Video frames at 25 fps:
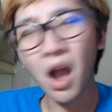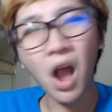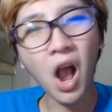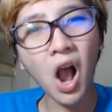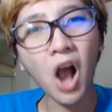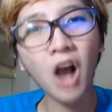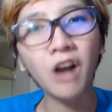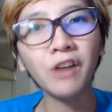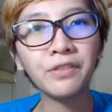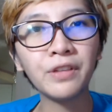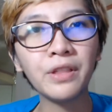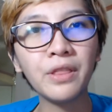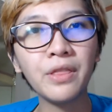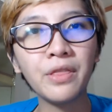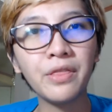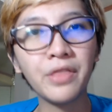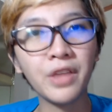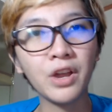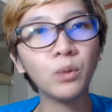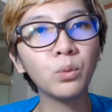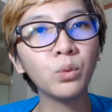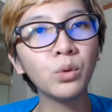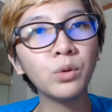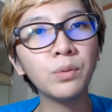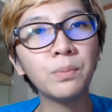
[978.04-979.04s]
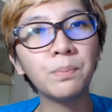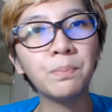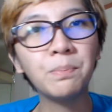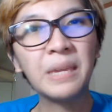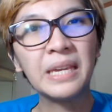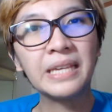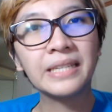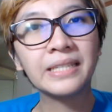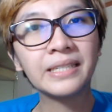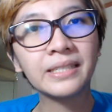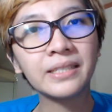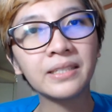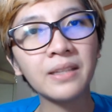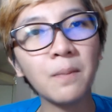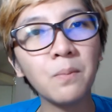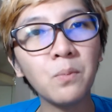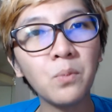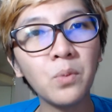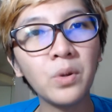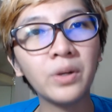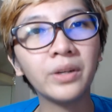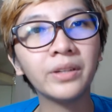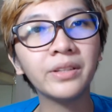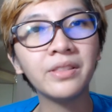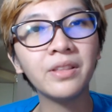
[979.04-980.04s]
often there would be
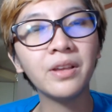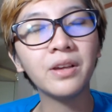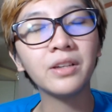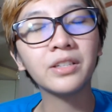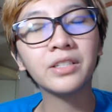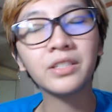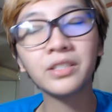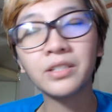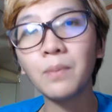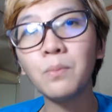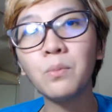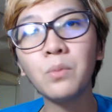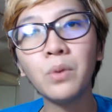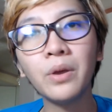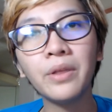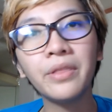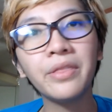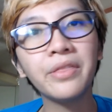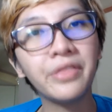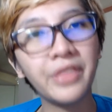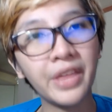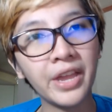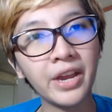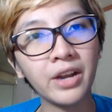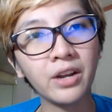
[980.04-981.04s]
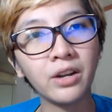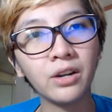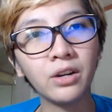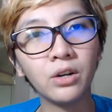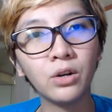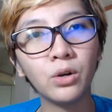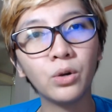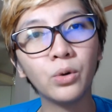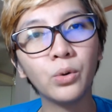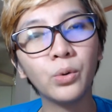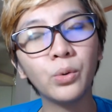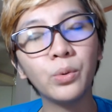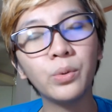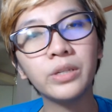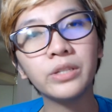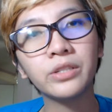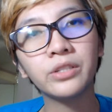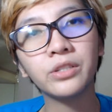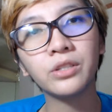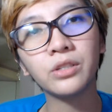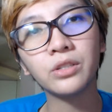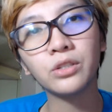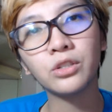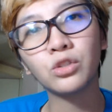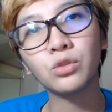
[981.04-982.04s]
somewhere someone there who
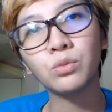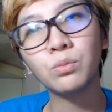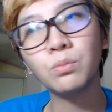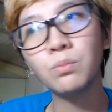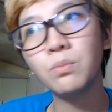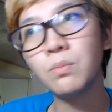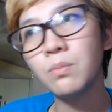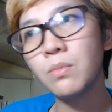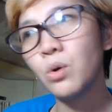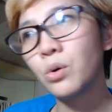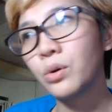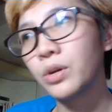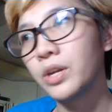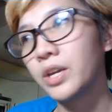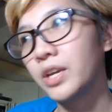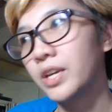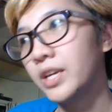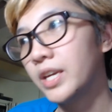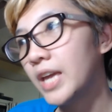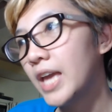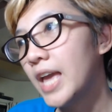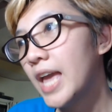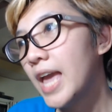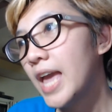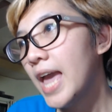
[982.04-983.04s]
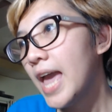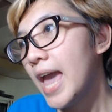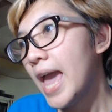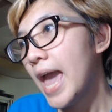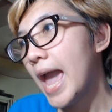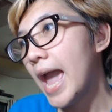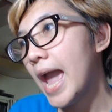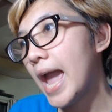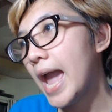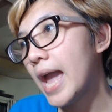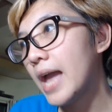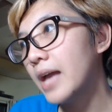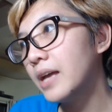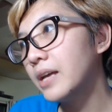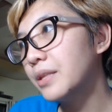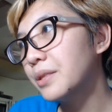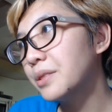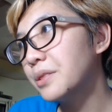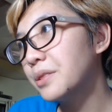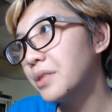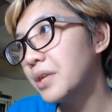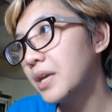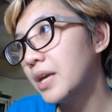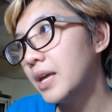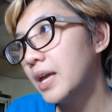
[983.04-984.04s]
is smoking,
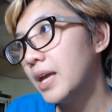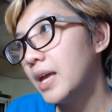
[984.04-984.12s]
and